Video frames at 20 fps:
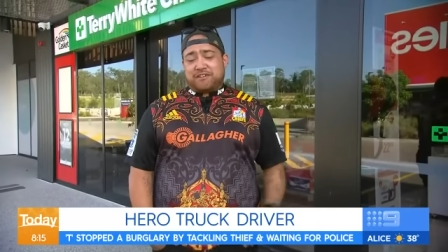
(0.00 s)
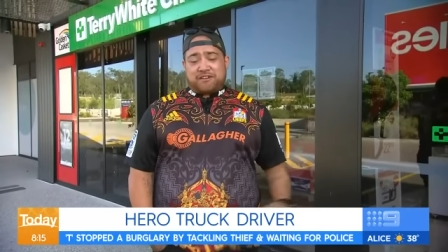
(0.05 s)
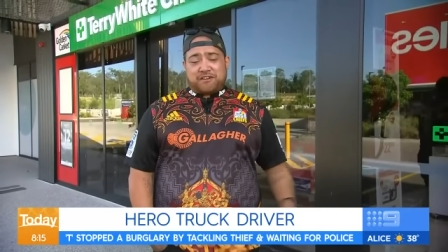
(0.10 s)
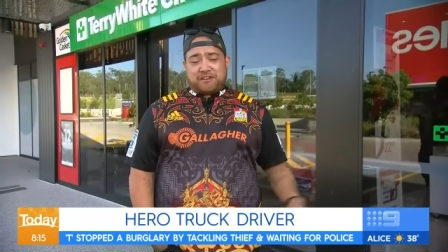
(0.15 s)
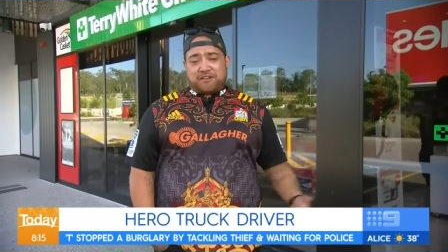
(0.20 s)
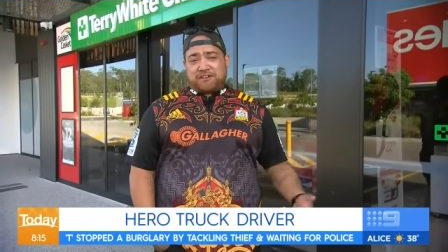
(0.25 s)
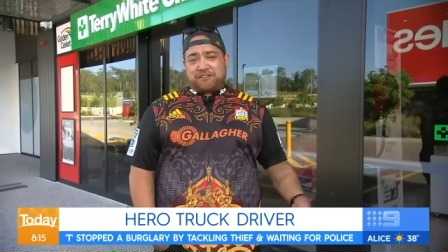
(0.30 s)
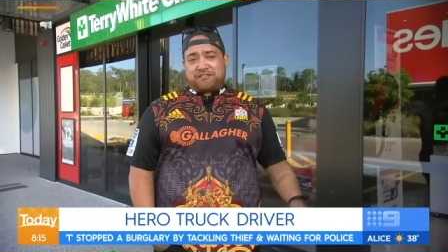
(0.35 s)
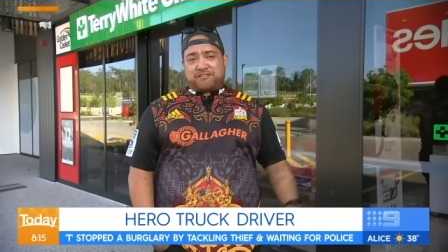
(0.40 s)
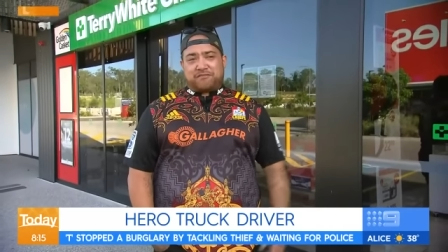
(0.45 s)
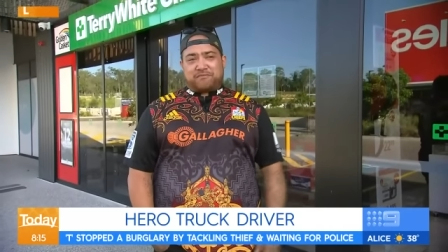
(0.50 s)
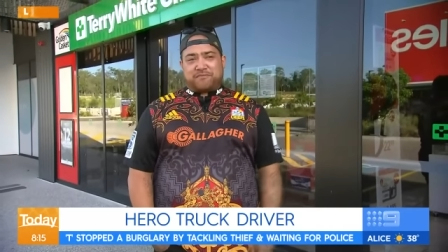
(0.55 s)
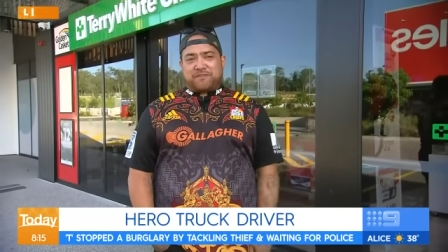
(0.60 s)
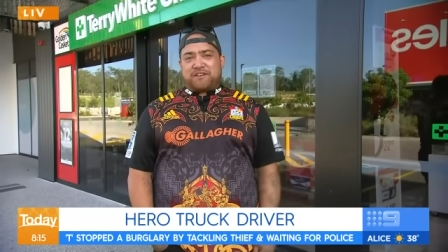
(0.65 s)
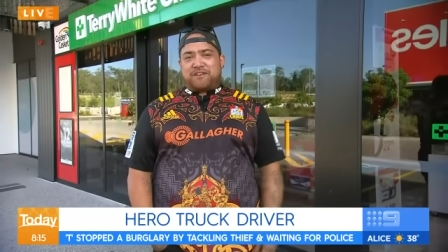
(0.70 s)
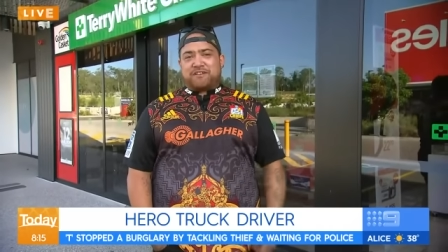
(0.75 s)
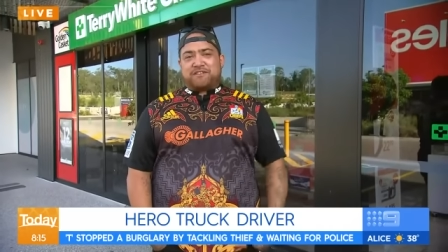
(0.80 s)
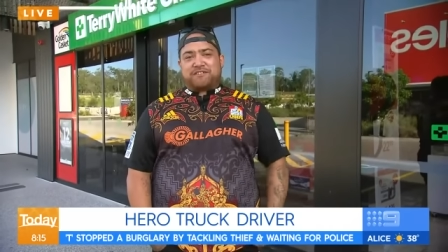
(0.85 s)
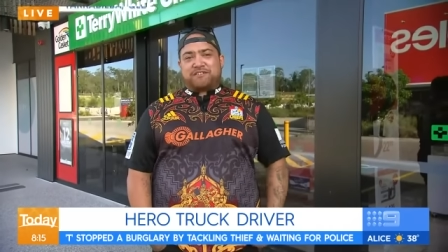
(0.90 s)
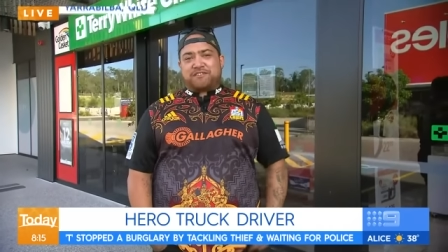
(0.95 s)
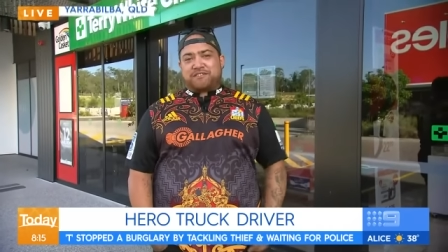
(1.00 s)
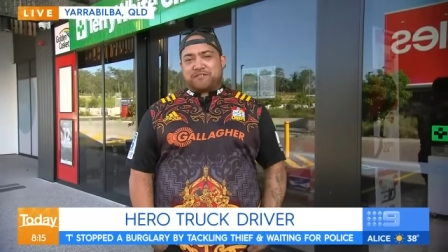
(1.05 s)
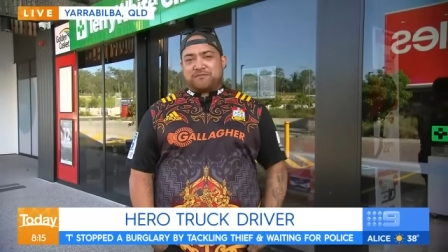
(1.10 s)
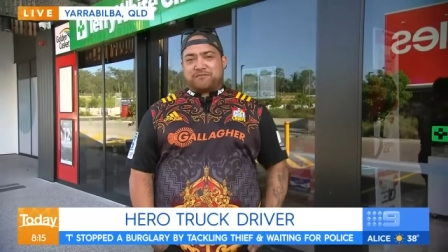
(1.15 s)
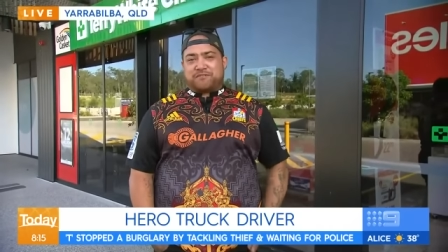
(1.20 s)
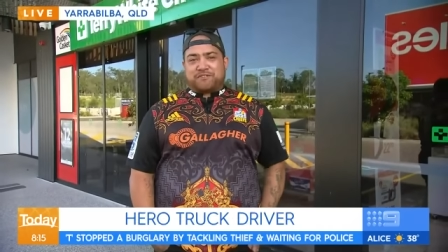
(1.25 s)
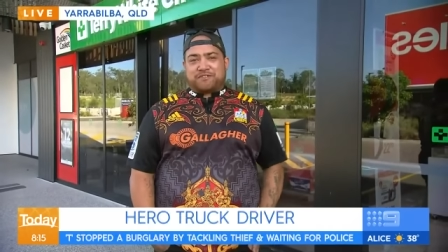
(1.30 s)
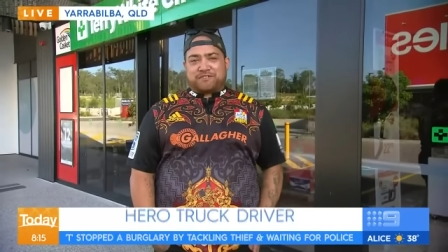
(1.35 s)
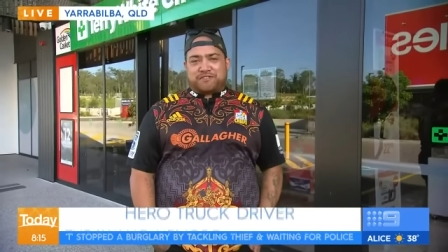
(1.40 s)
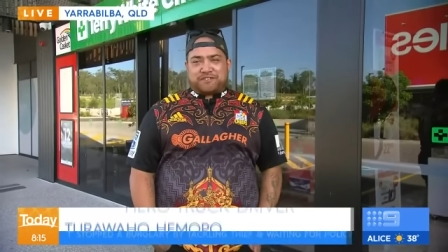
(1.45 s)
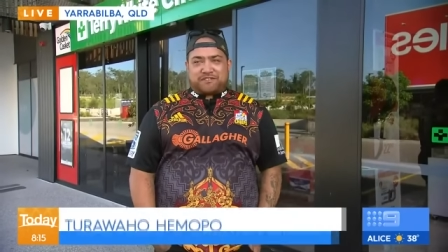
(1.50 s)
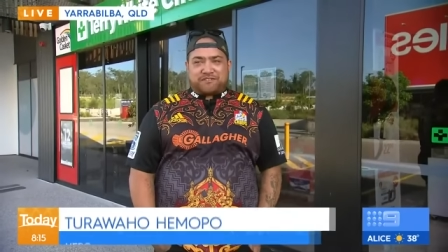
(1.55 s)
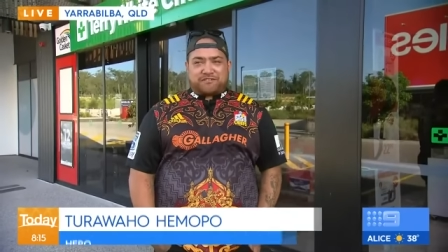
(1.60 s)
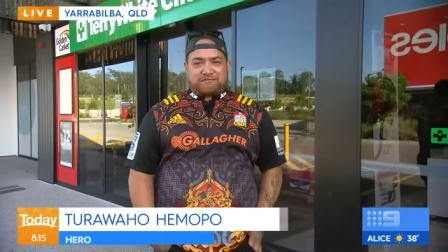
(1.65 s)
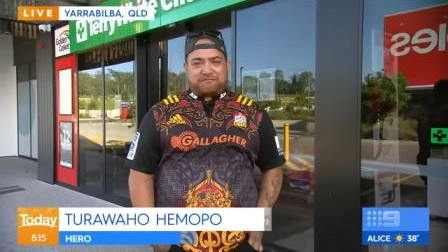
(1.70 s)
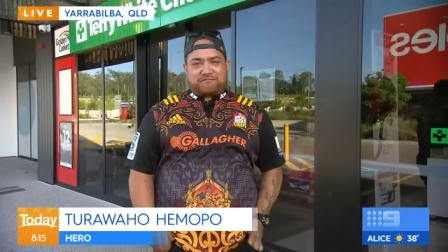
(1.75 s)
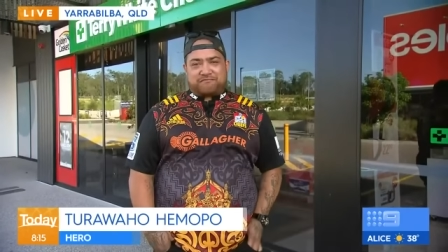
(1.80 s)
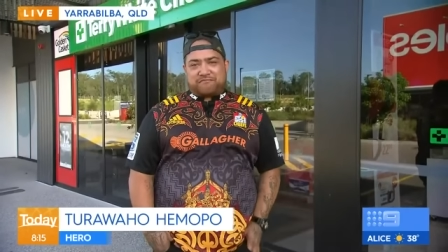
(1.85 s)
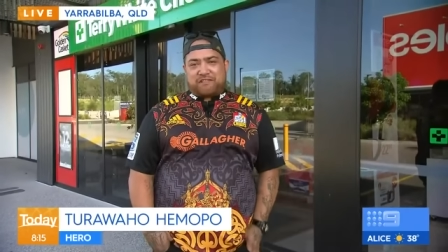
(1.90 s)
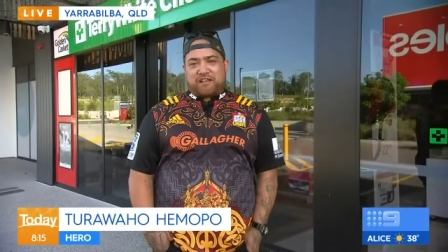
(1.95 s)
Uh, to be honest, it was
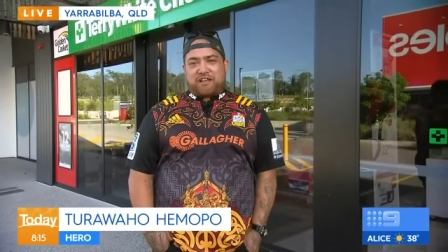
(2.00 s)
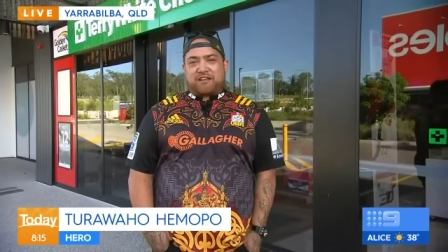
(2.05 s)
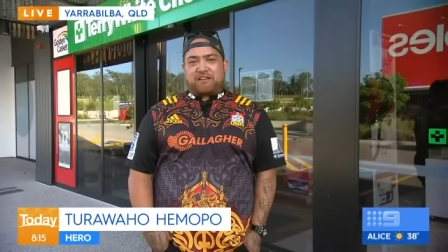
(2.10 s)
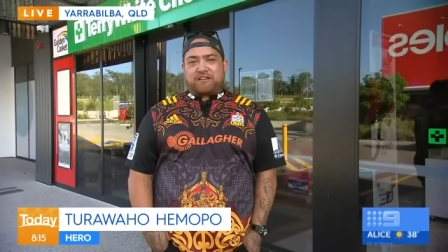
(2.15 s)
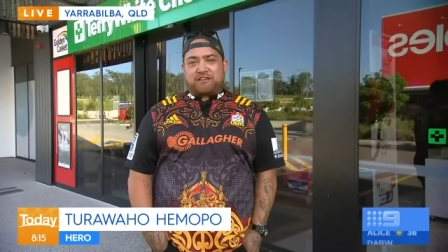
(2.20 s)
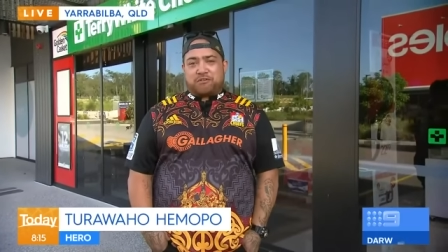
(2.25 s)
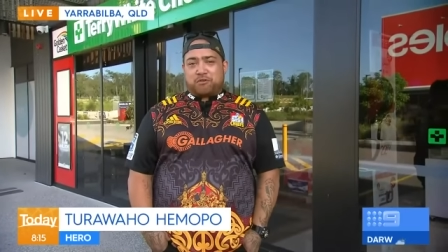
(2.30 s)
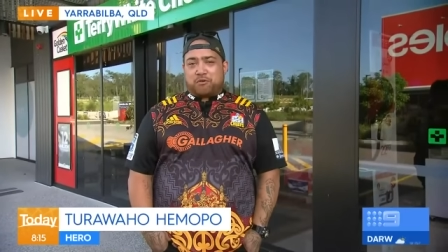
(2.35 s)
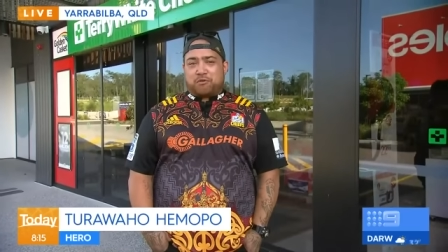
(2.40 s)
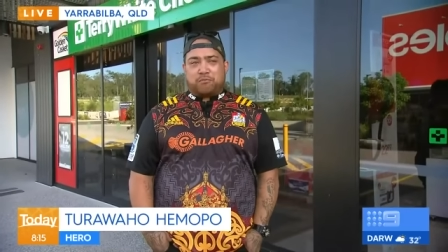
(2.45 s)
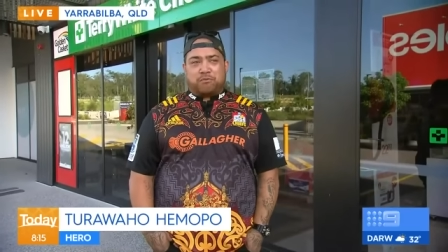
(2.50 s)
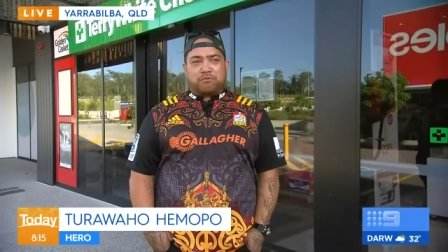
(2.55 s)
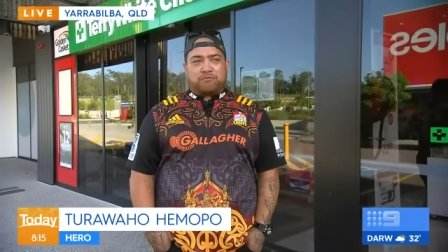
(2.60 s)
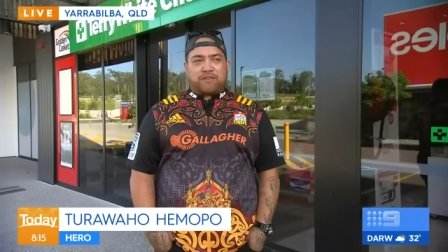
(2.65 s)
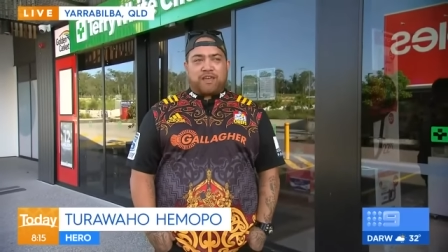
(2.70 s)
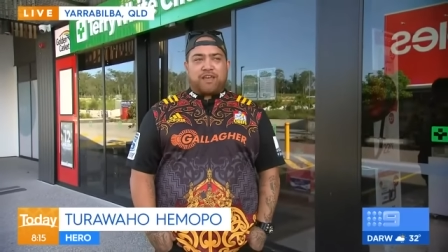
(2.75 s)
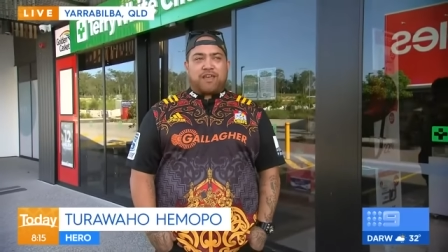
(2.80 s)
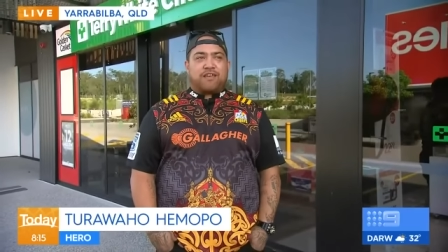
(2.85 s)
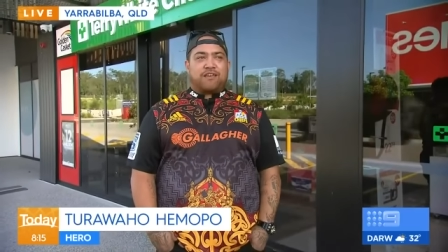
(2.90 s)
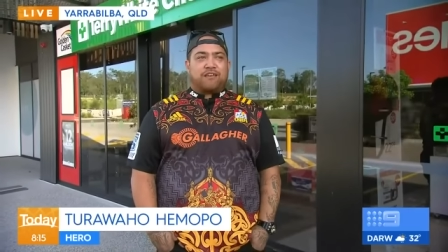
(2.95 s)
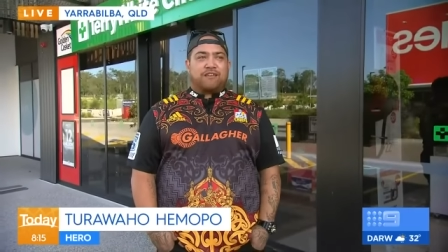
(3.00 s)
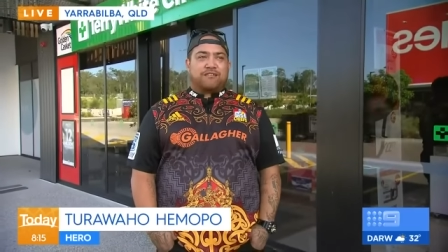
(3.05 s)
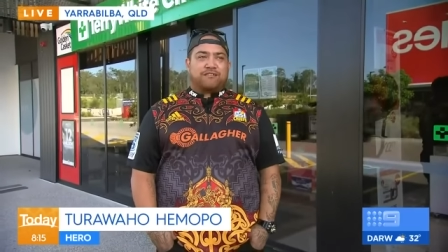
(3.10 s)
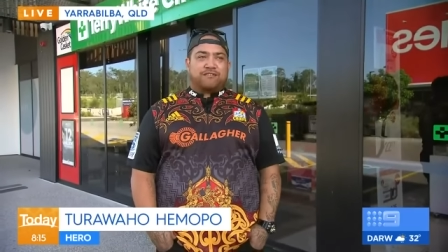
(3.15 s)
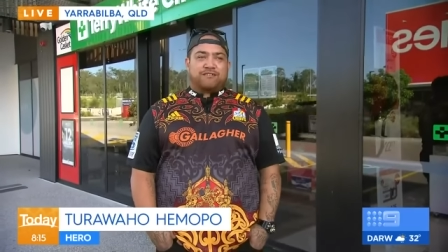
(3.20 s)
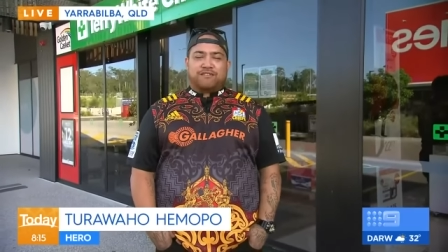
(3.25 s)
just like a normal day.